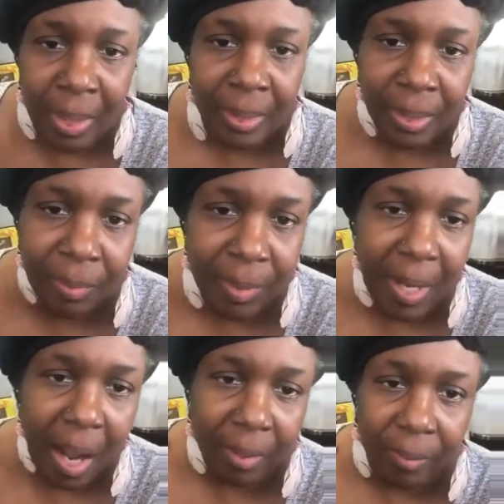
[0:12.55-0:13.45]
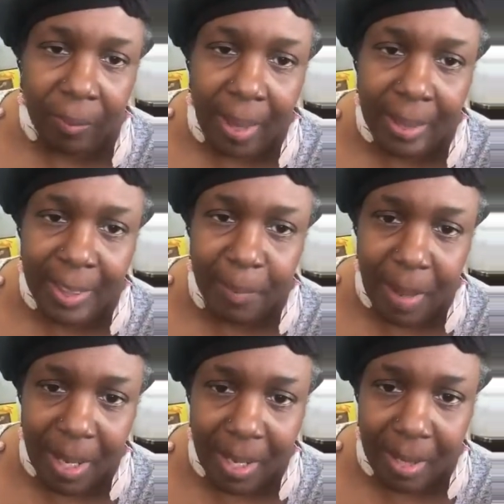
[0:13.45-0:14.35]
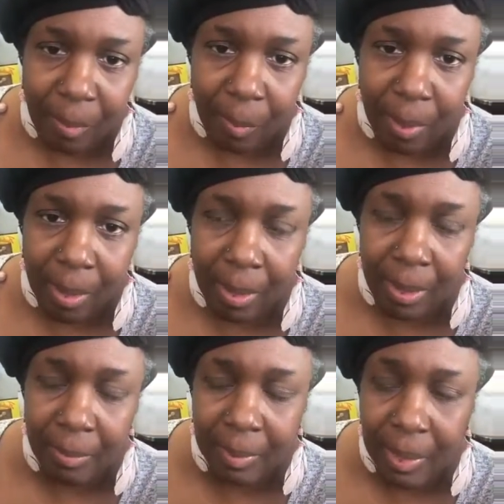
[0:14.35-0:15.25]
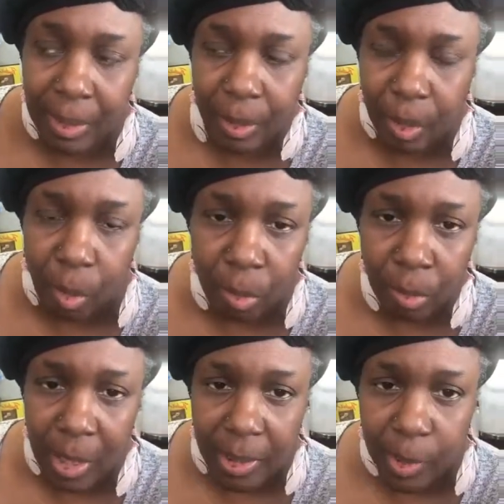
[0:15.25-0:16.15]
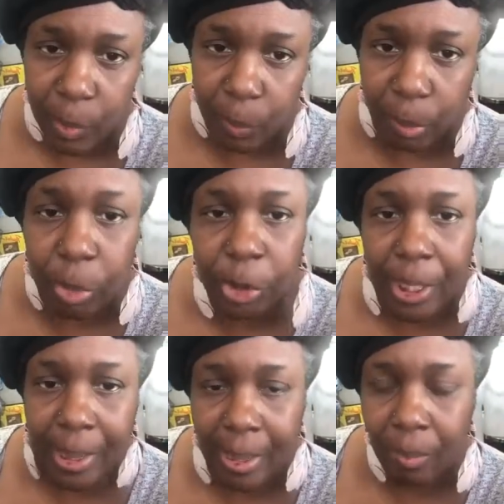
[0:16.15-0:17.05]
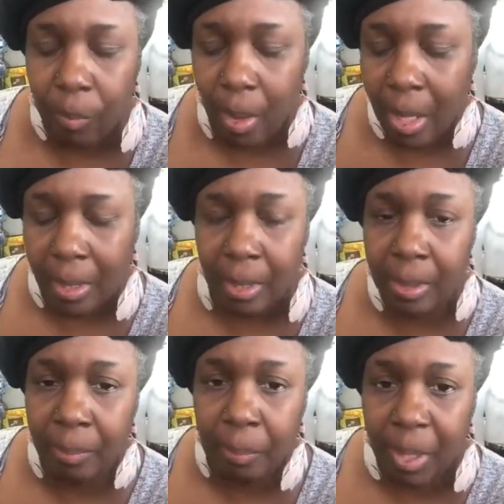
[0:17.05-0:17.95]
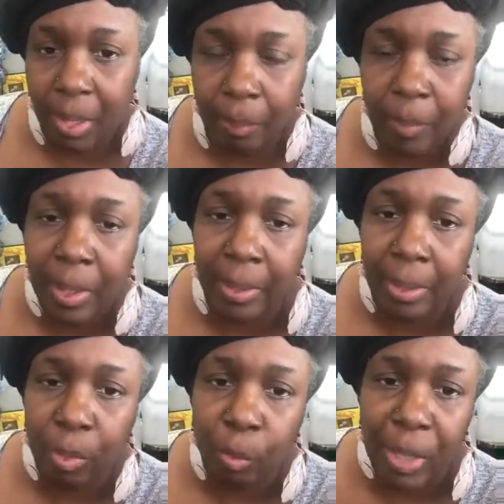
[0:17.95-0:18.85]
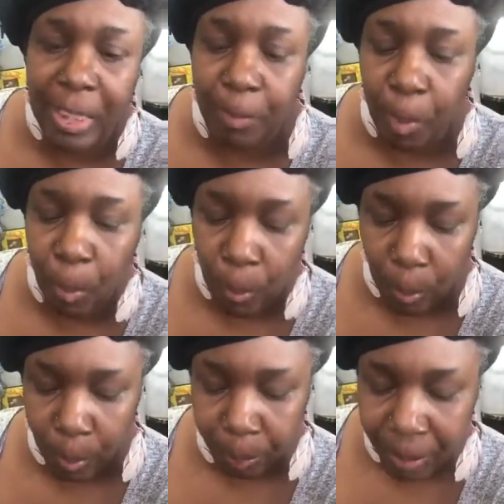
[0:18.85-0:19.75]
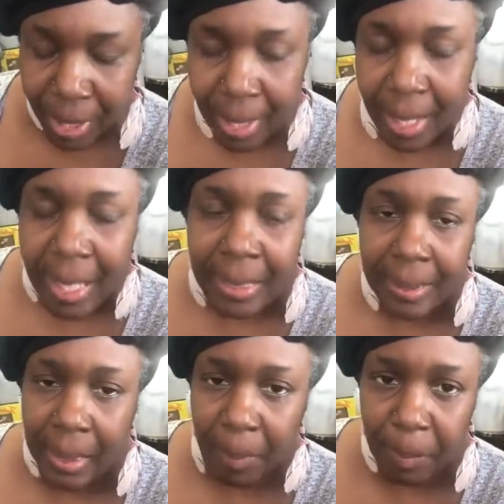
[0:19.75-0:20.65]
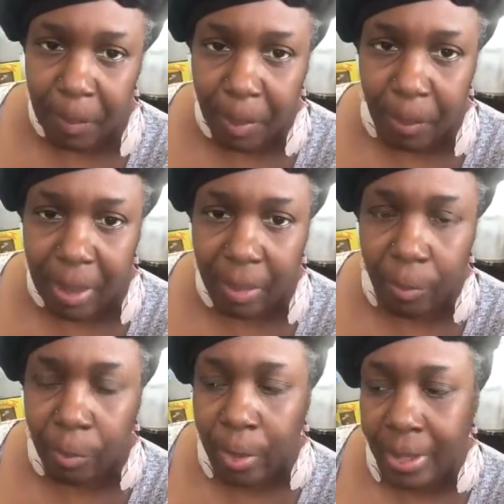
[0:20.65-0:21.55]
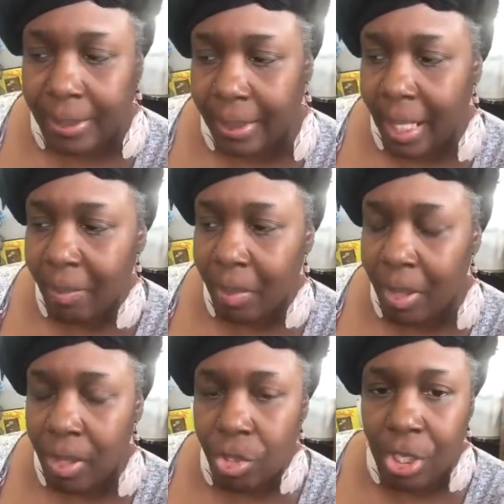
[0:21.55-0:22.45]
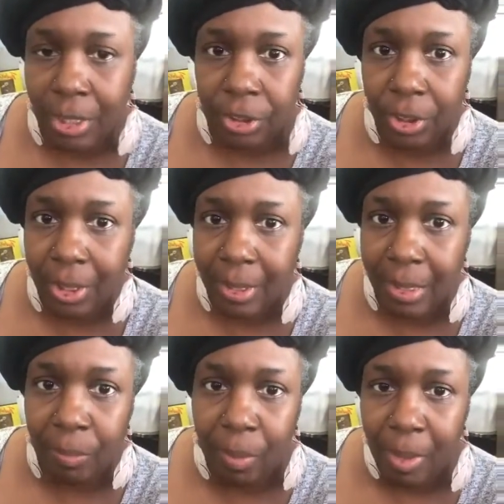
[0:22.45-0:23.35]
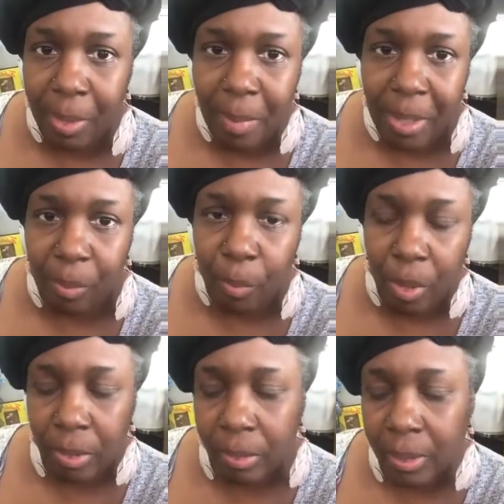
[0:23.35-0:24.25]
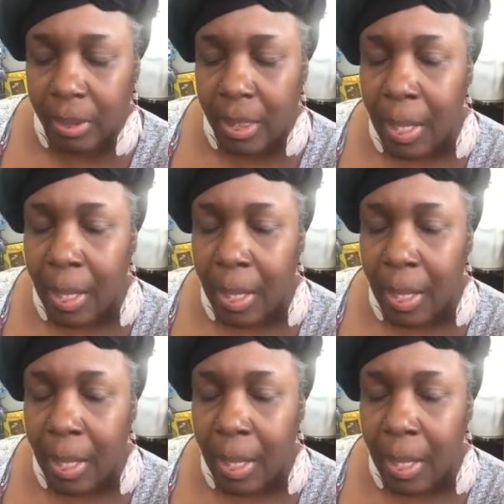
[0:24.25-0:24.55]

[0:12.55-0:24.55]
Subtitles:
severe arthritis pain where it was just so excruciating where I couldn't pick up nothing or raise my arm. So they put me on bed rest, gave me an injection that didn't work. It made it worse.